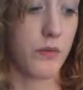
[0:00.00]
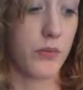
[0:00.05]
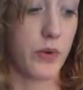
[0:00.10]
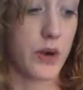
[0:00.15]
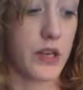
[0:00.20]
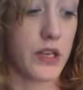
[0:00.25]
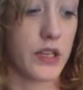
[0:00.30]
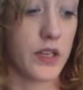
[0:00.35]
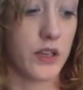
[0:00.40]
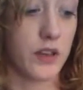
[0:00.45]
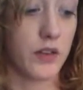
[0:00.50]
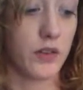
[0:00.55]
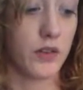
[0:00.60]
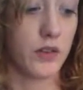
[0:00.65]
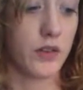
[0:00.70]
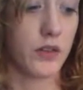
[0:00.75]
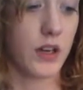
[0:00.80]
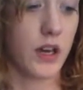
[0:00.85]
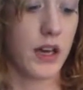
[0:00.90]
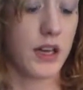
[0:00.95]

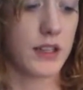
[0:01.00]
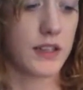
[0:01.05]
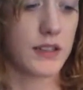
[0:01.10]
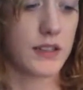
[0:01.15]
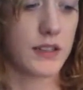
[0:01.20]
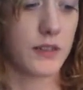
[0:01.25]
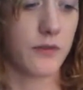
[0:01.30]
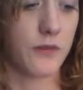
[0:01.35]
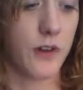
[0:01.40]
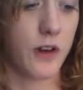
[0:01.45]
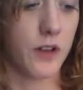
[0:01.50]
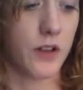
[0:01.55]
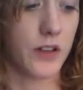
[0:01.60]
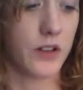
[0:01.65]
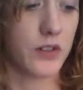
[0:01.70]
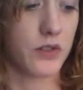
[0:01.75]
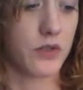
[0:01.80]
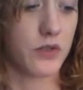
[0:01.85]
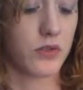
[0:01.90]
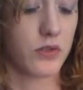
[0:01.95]

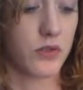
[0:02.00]
brachiocephalic